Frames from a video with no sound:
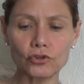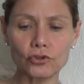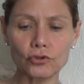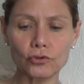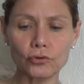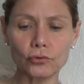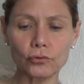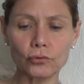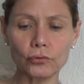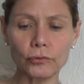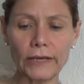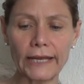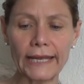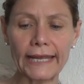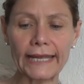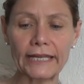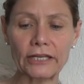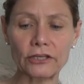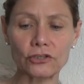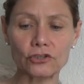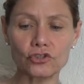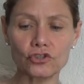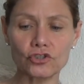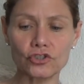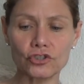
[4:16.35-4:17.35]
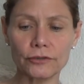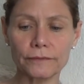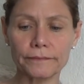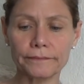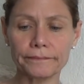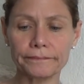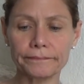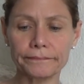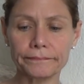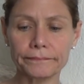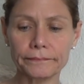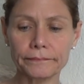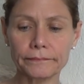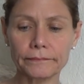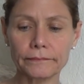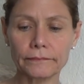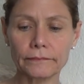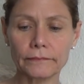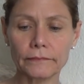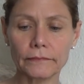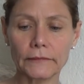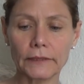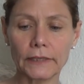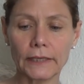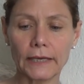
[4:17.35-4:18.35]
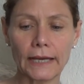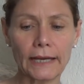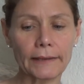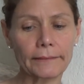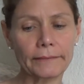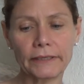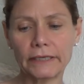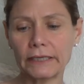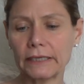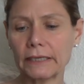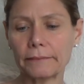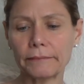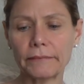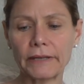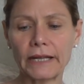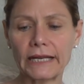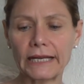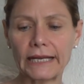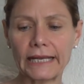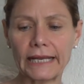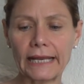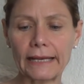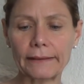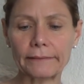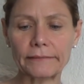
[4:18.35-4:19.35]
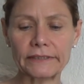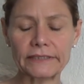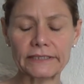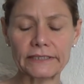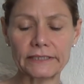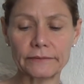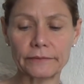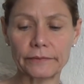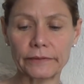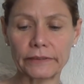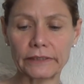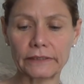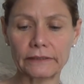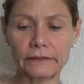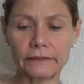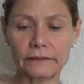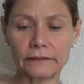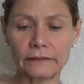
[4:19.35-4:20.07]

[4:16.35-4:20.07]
two H. I mean, I'm not a chemist, but